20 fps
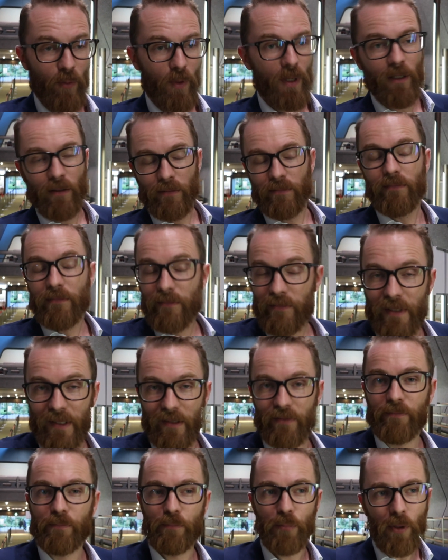Well,
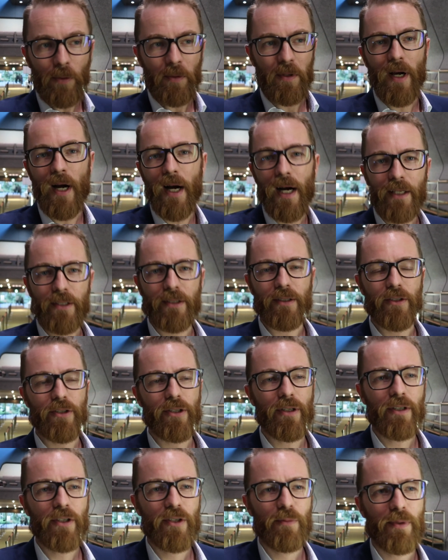it's probably hard to
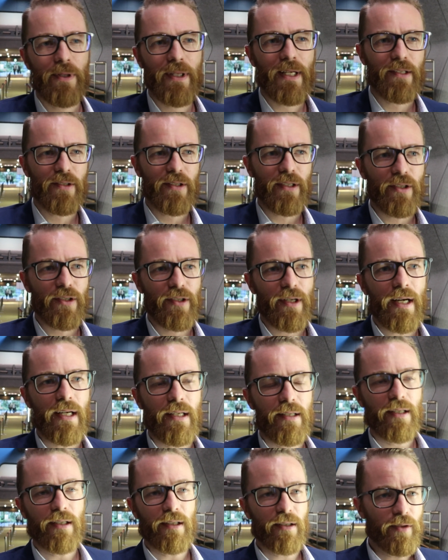judge, but that's
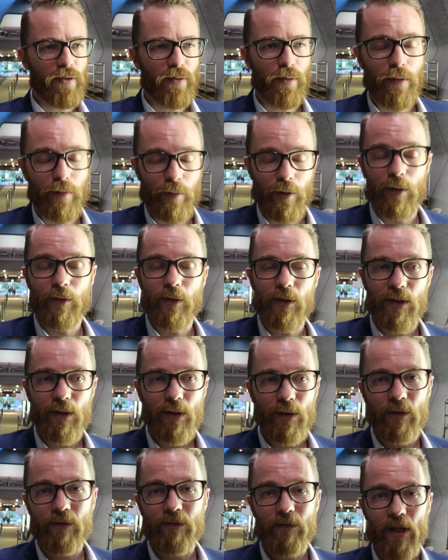exciting and it's
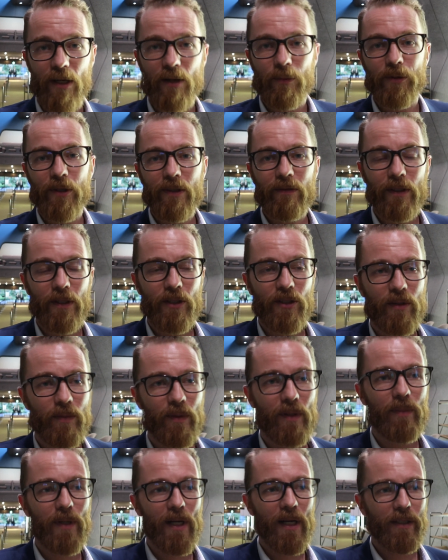obviously very privileged to
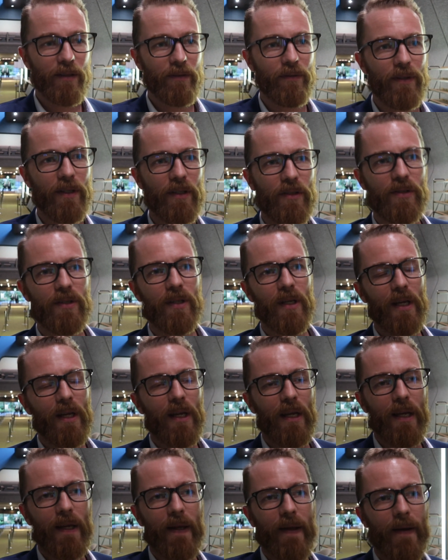be part of this.
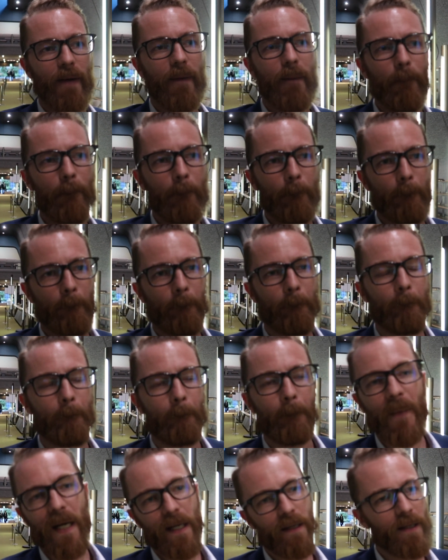Um,
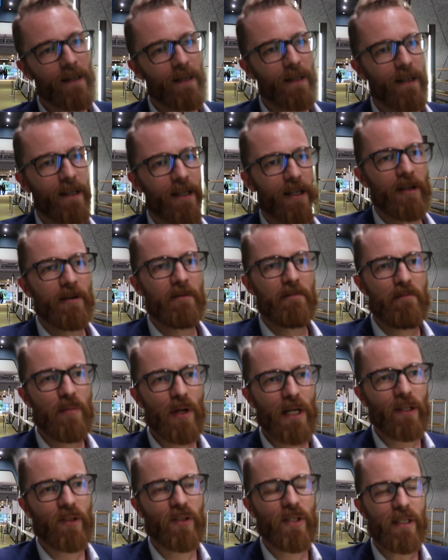
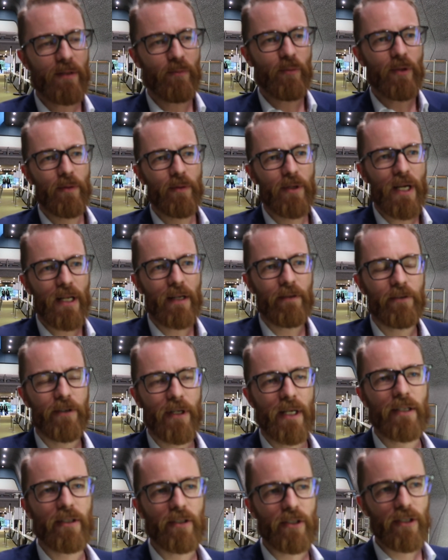but let's see, are kind of
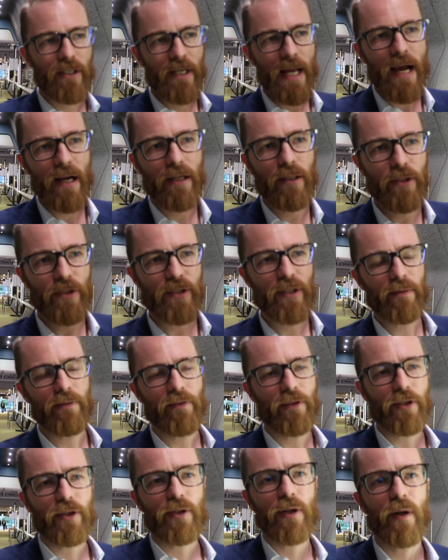trying to tackle some
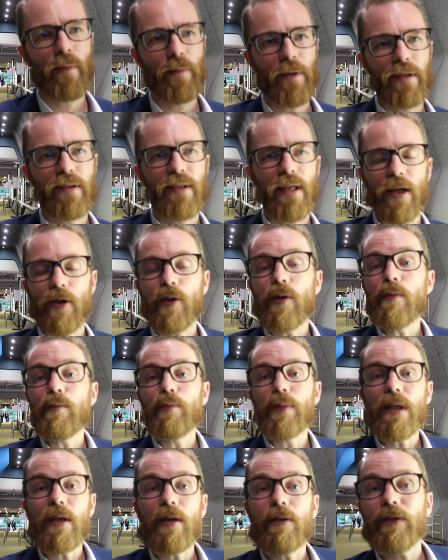of the topics that
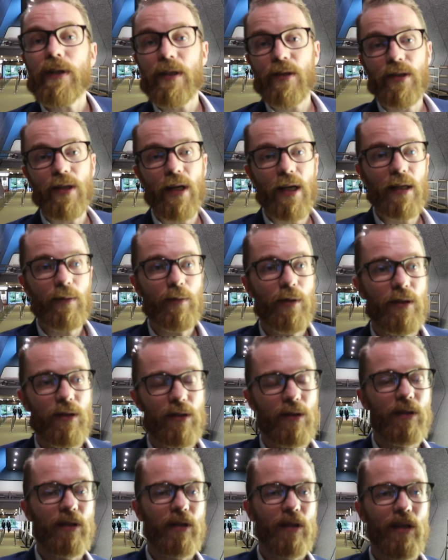could be of
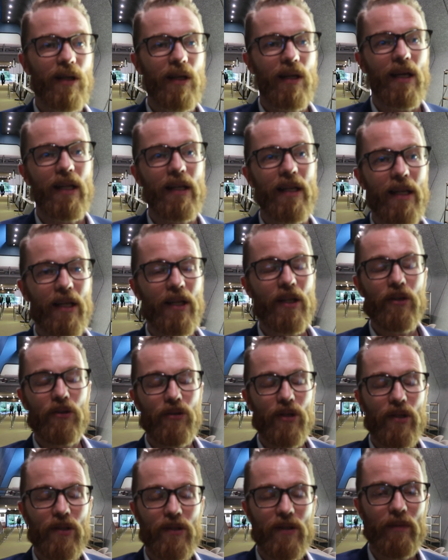excitement an, an
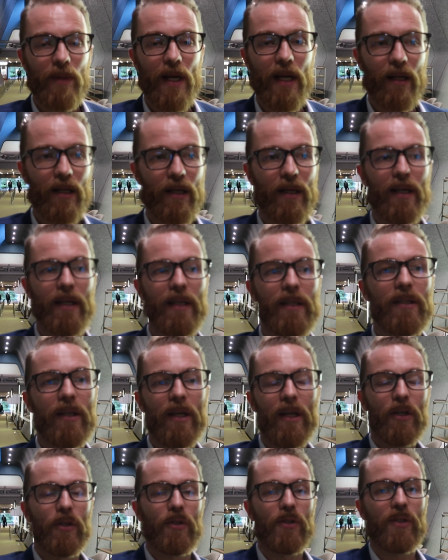interest to mankind
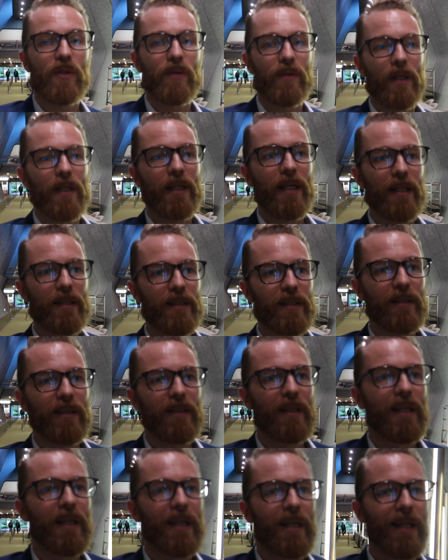sooner or later.
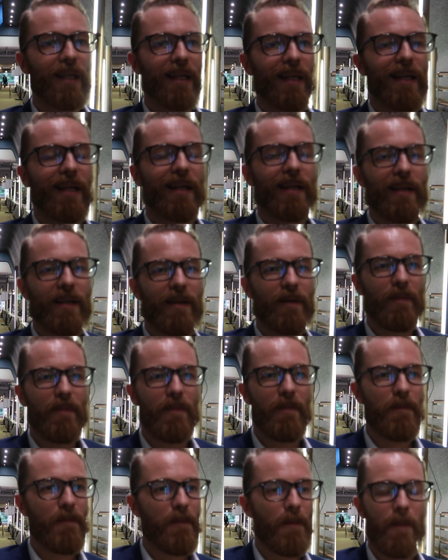
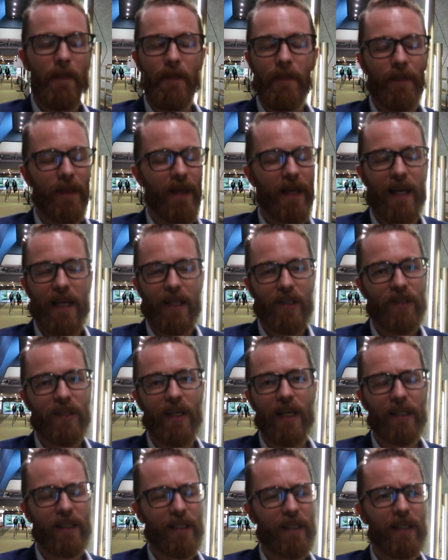Um, yeah,
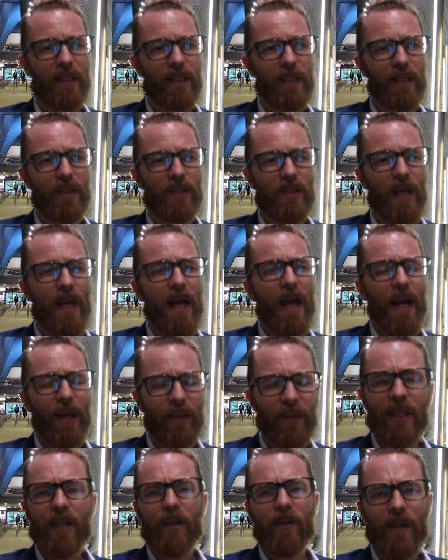exciting days. I
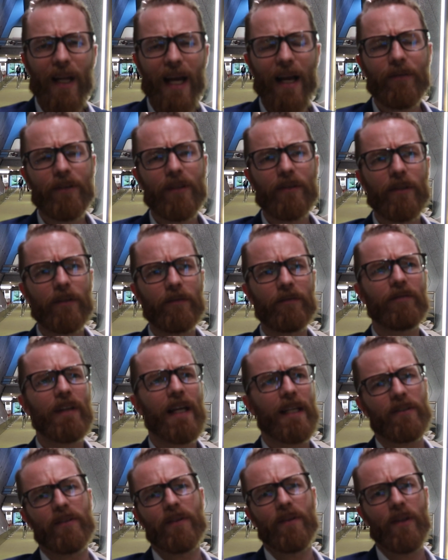think I'm going to have to
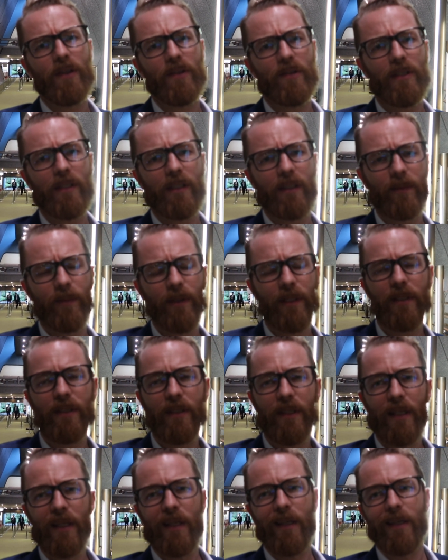reflect on this a little bit
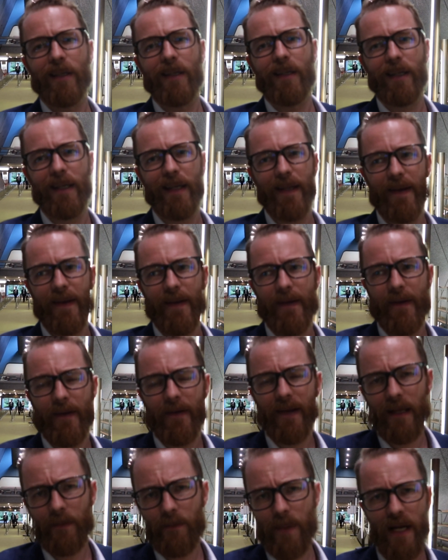and uh,
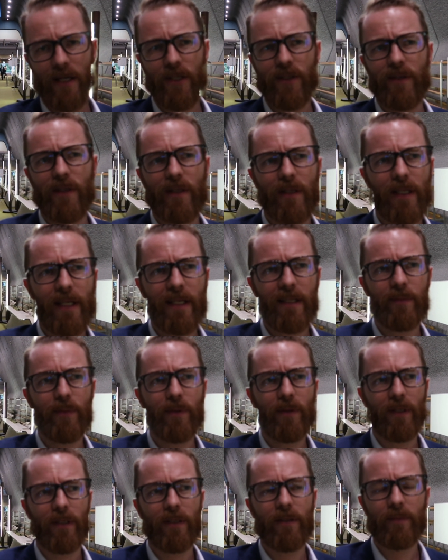get back to you at a later
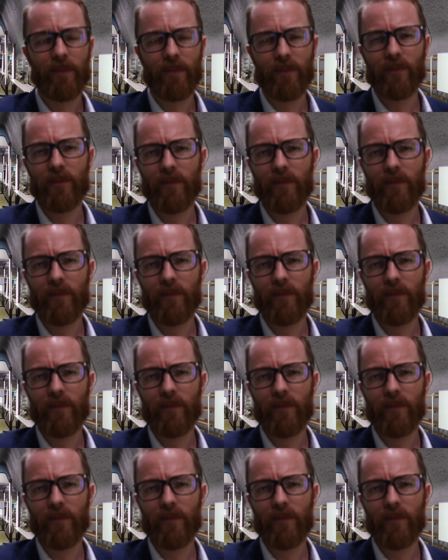point.